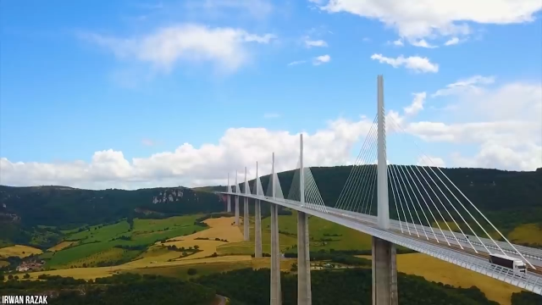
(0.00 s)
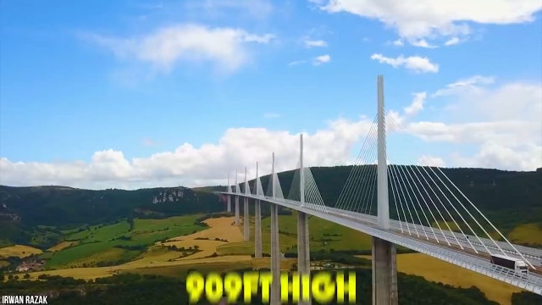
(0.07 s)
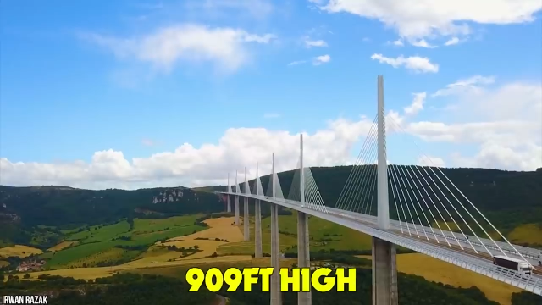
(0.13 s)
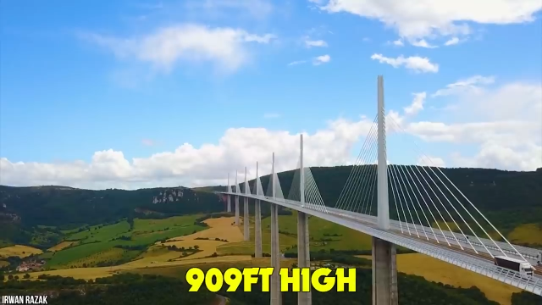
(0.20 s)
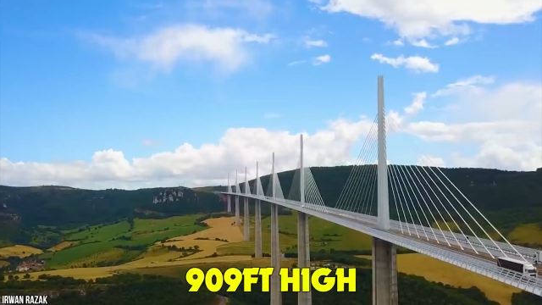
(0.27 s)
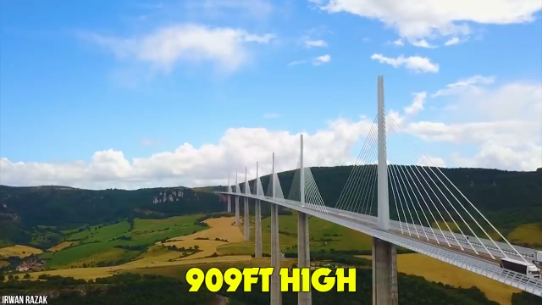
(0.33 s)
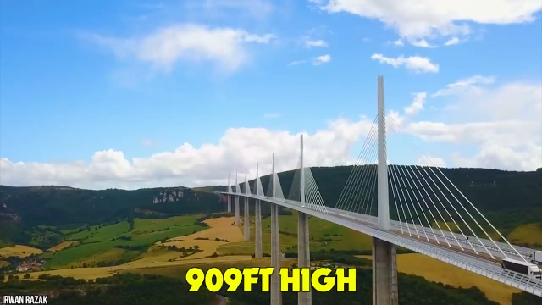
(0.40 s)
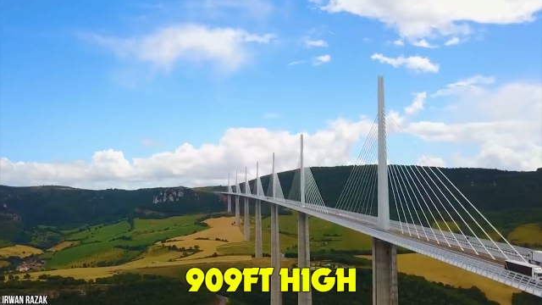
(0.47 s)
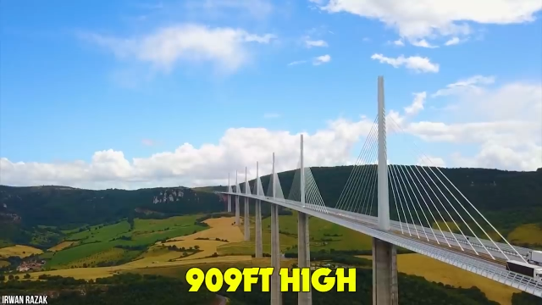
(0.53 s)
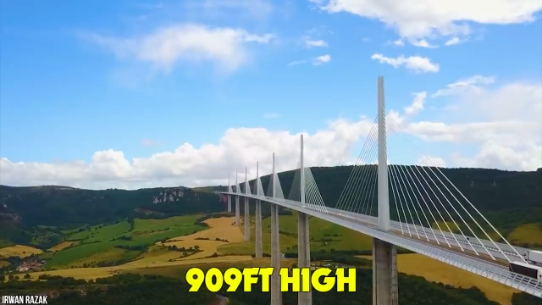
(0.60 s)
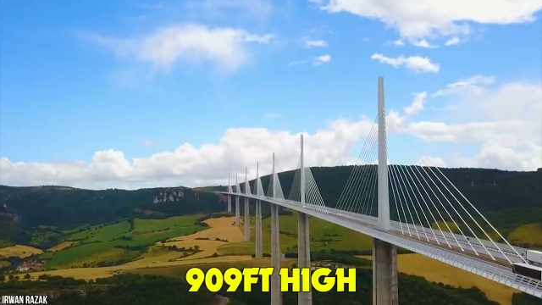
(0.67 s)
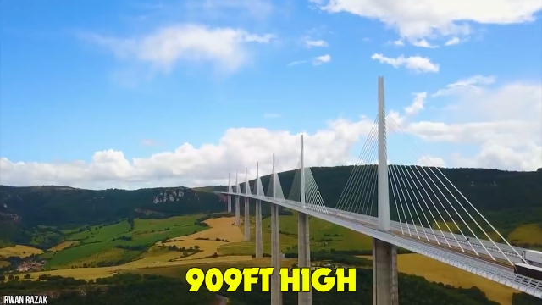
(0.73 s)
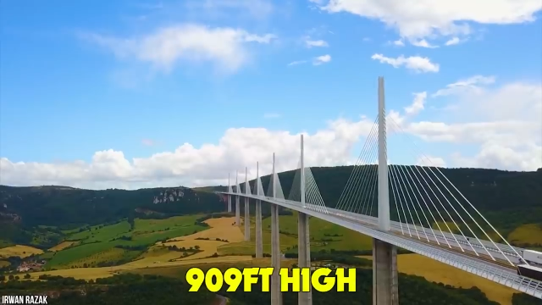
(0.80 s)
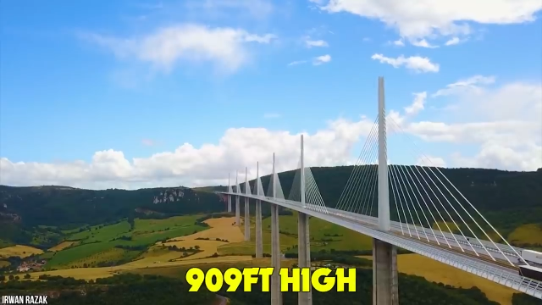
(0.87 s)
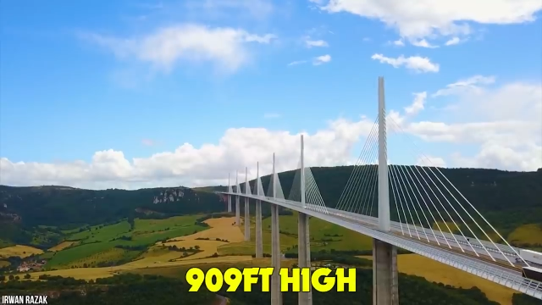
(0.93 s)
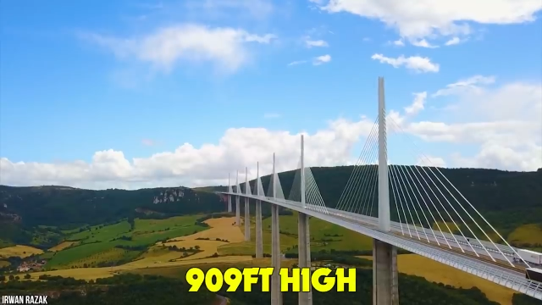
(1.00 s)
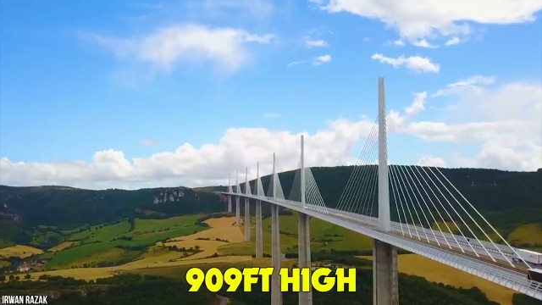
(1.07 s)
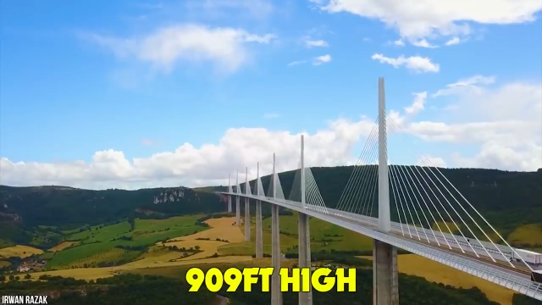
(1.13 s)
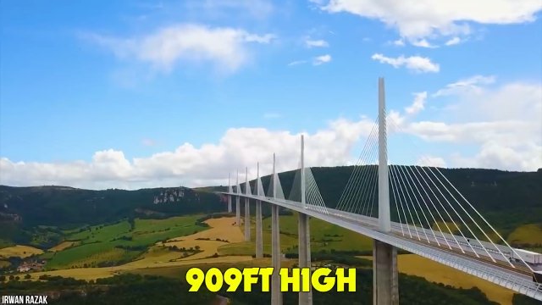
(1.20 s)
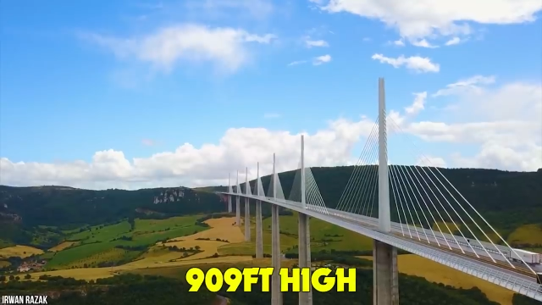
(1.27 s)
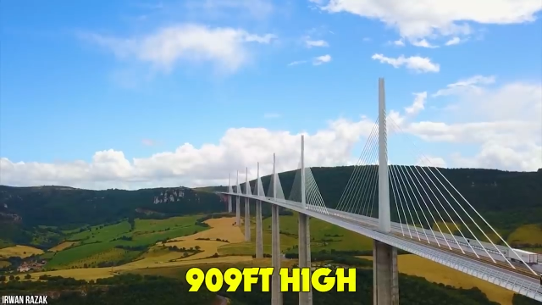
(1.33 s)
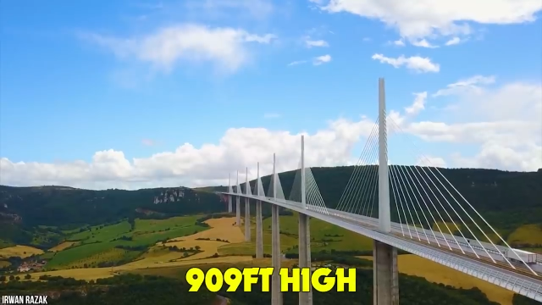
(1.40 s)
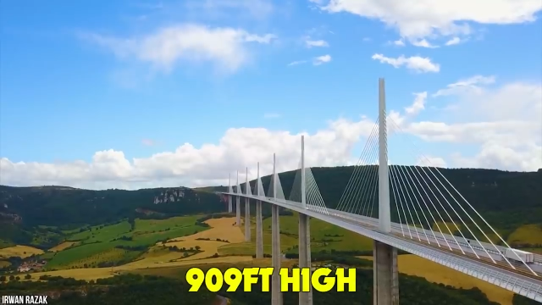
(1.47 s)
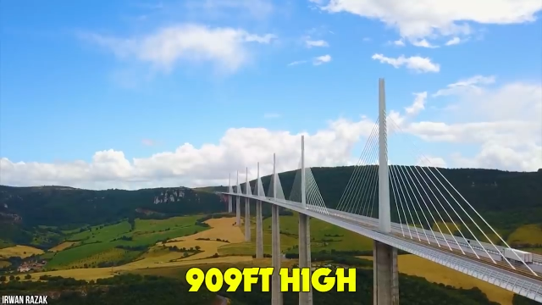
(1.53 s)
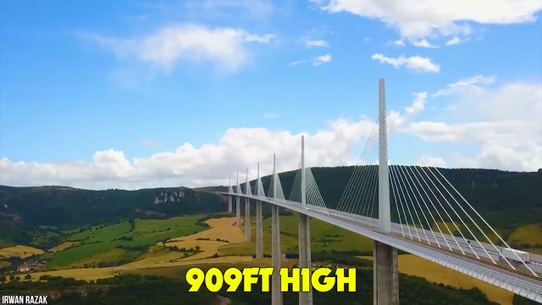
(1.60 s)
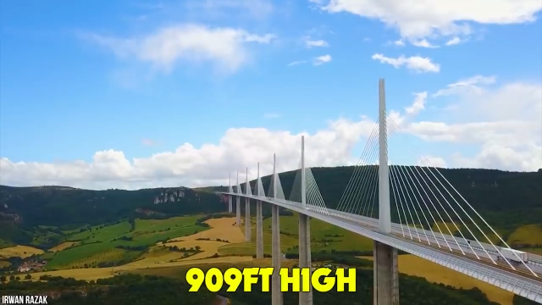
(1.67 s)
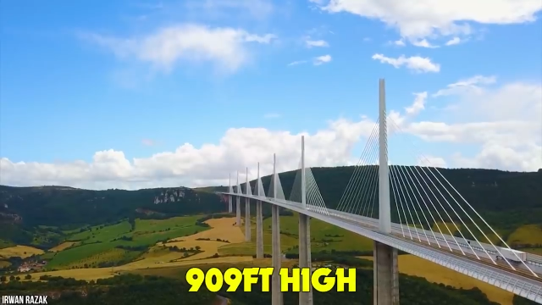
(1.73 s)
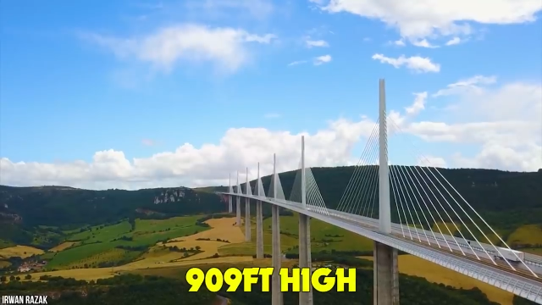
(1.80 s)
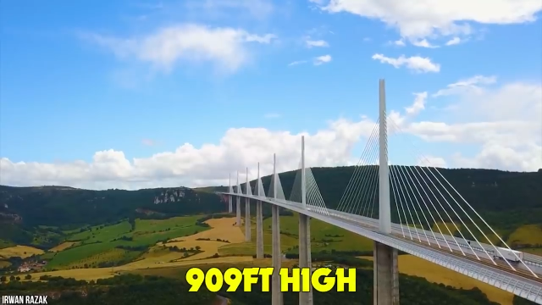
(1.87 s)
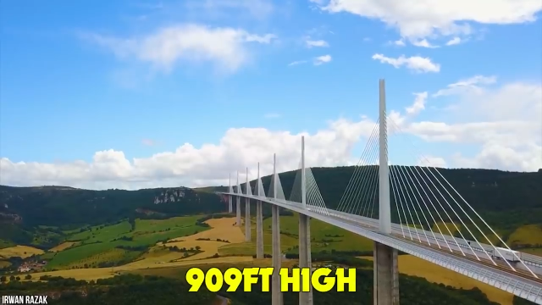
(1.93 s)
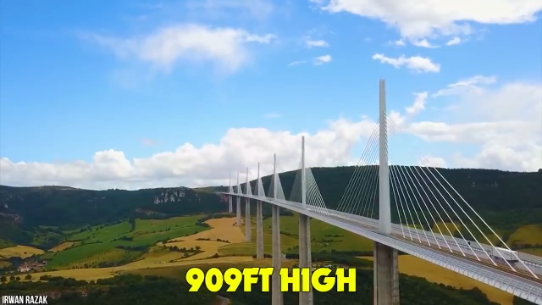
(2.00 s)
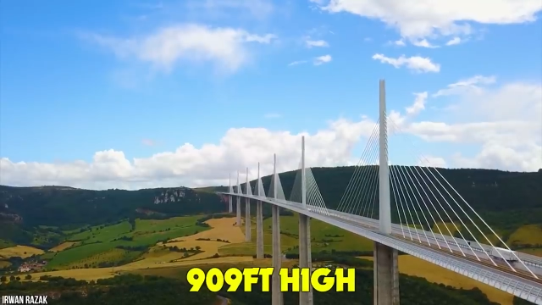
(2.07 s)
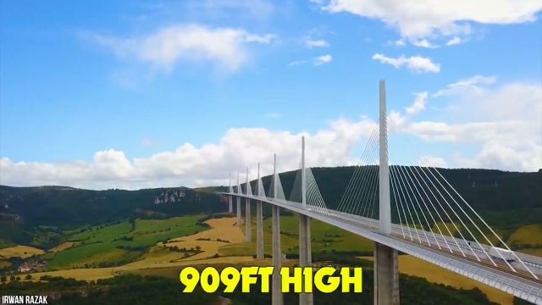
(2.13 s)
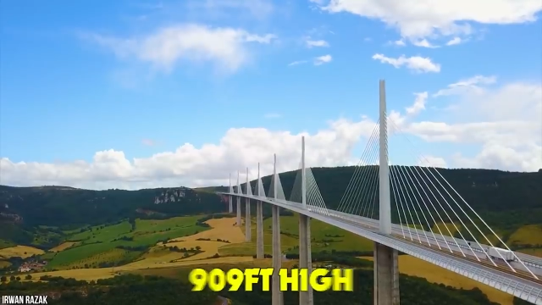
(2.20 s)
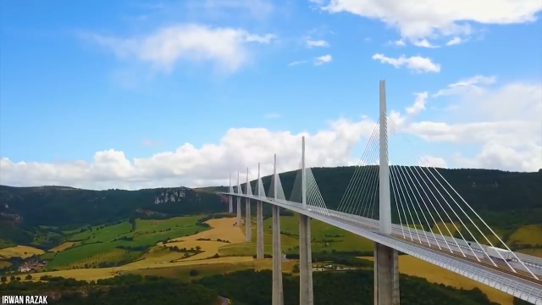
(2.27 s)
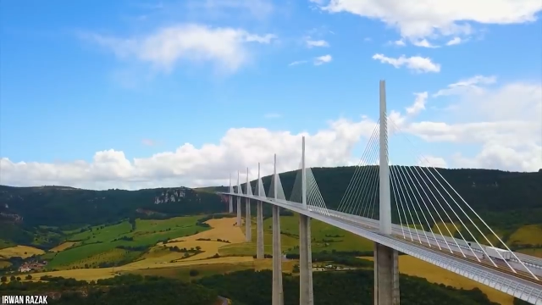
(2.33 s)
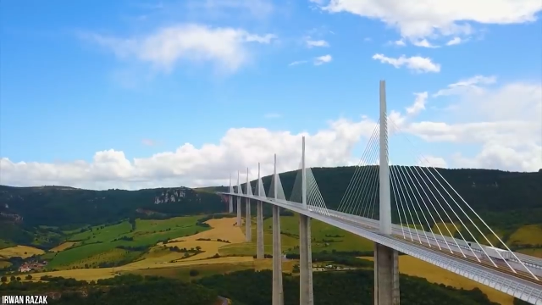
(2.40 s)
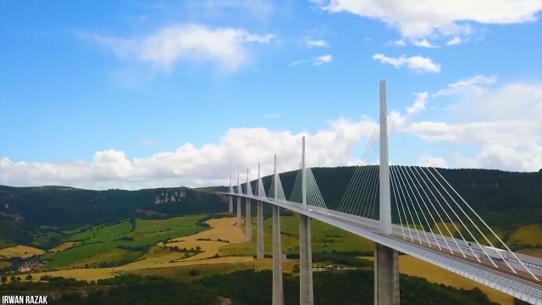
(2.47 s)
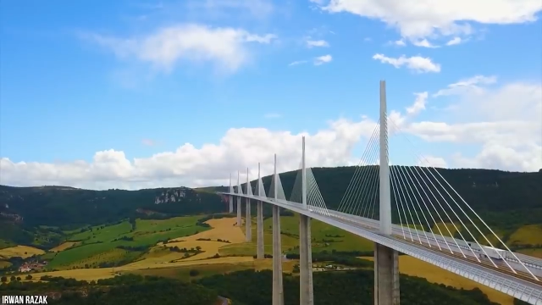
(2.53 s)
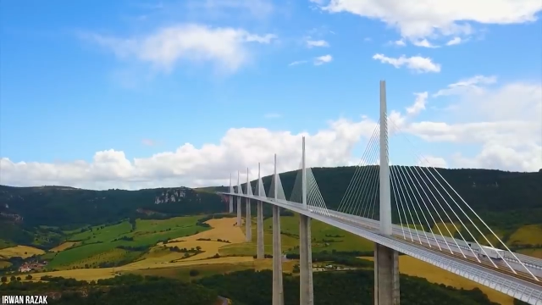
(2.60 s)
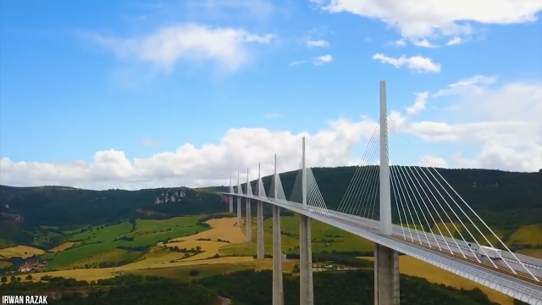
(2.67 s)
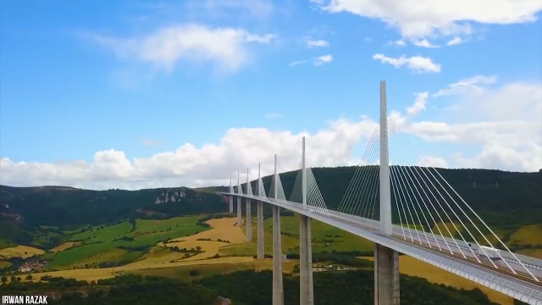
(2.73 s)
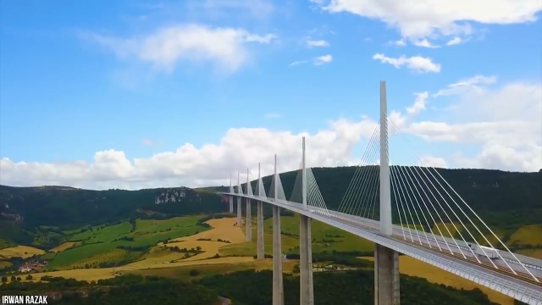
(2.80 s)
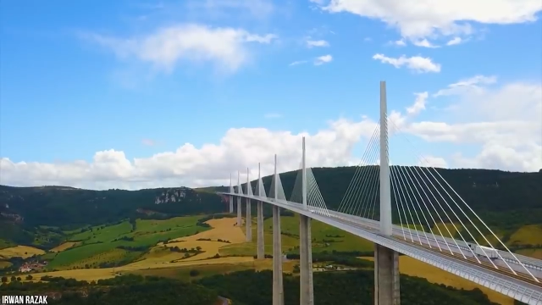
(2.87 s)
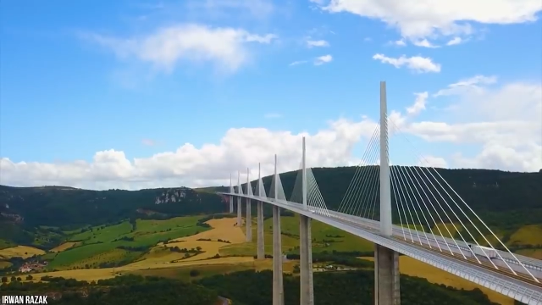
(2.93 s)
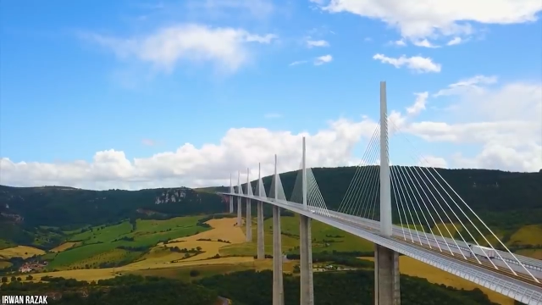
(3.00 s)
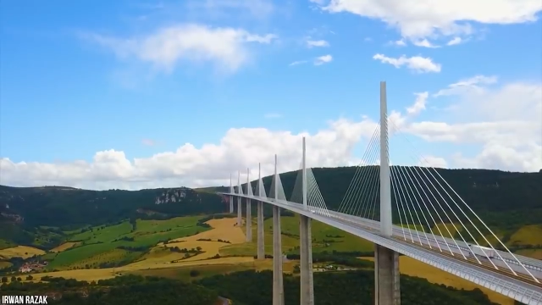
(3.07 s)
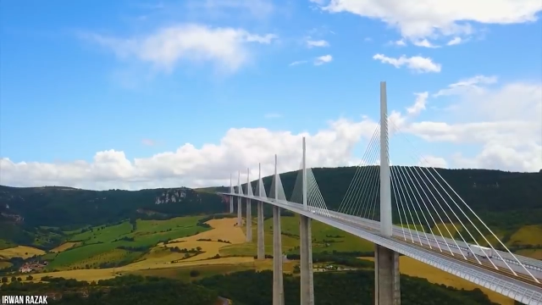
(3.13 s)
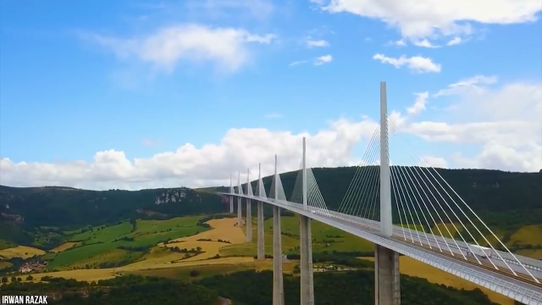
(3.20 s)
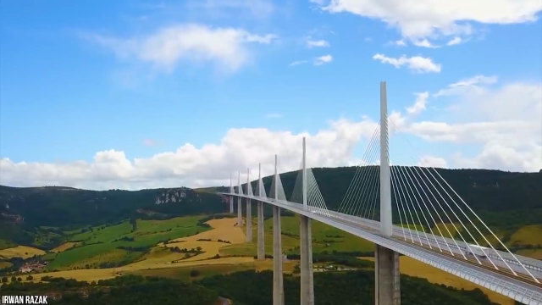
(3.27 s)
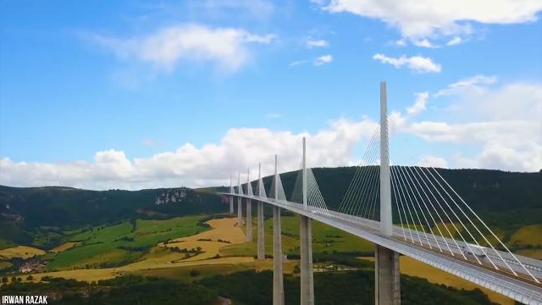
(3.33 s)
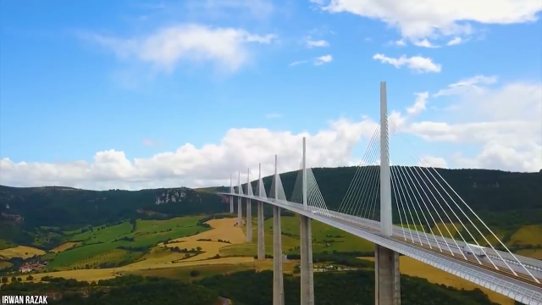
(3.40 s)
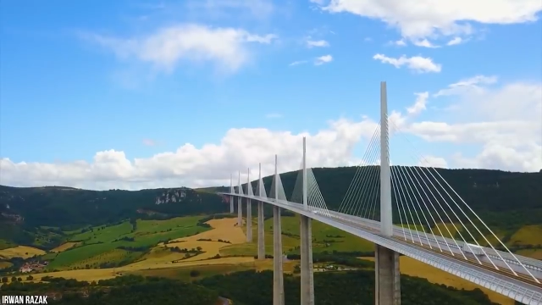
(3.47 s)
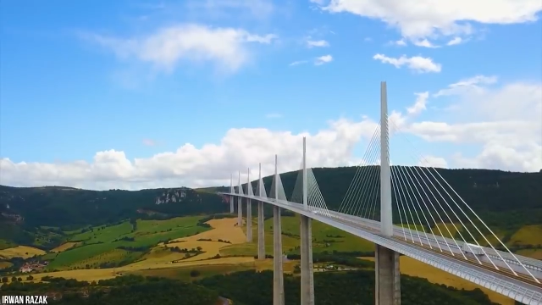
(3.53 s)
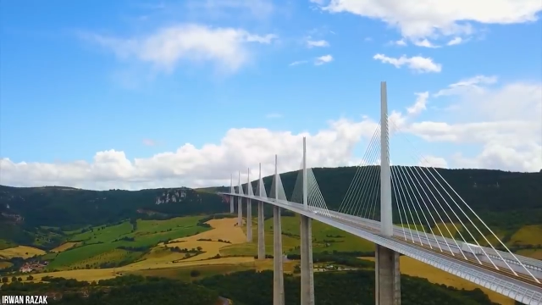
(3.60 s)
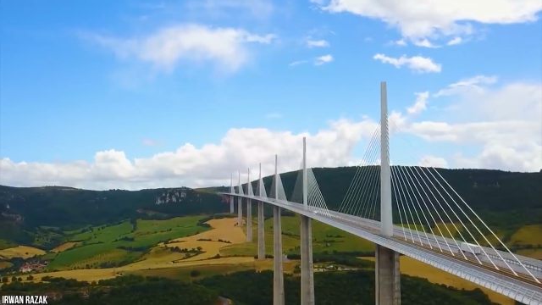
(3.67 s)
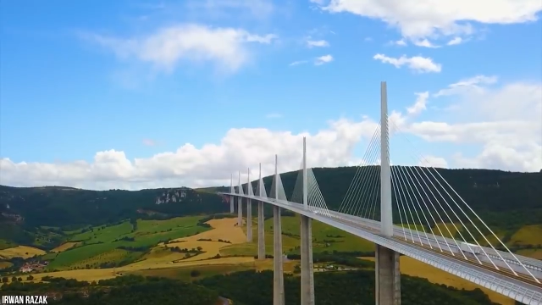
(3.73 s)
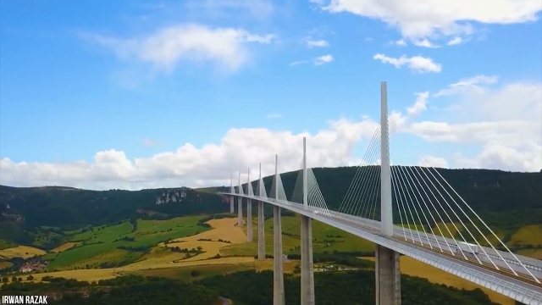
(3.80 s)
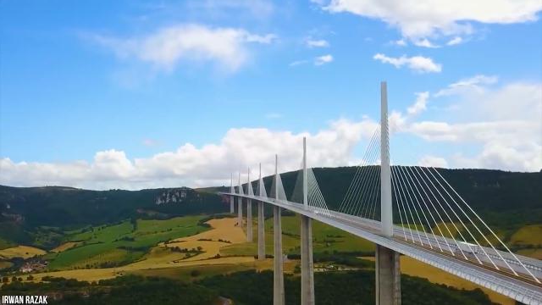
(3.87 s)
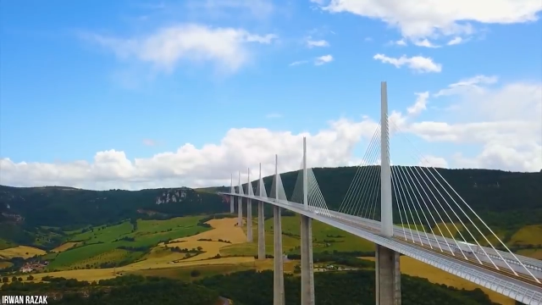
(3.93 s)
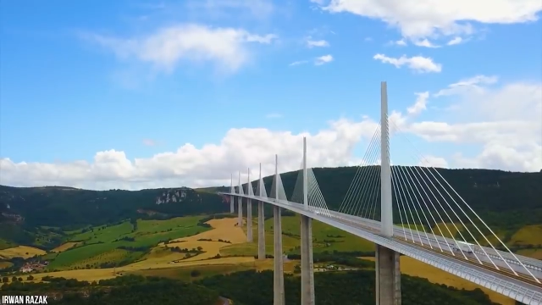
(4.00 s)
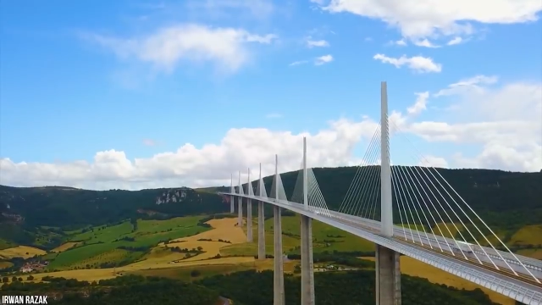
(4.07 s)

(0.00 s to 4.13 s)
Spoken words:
[unreadable: no face in view]